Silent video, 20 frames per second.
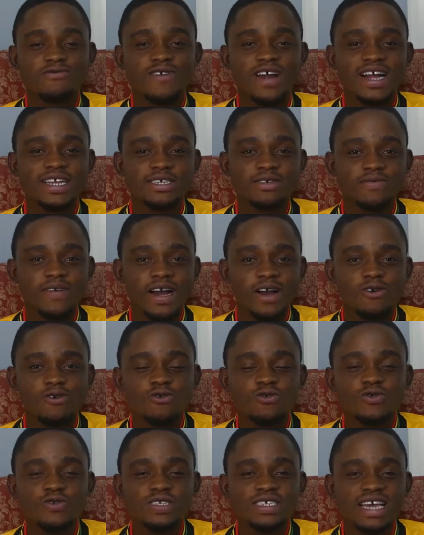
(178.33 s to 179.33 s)
Rajevac,
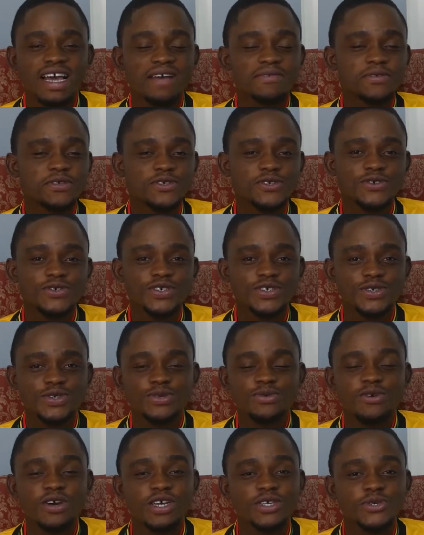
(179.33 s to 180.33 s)
whose
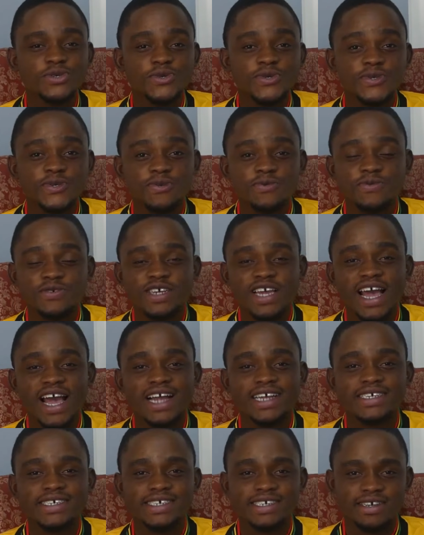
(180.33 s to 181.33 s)
substitutions were sort of
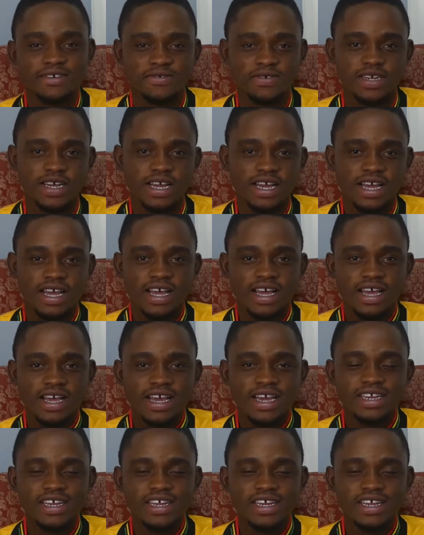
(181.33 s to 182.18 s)
reactionary. It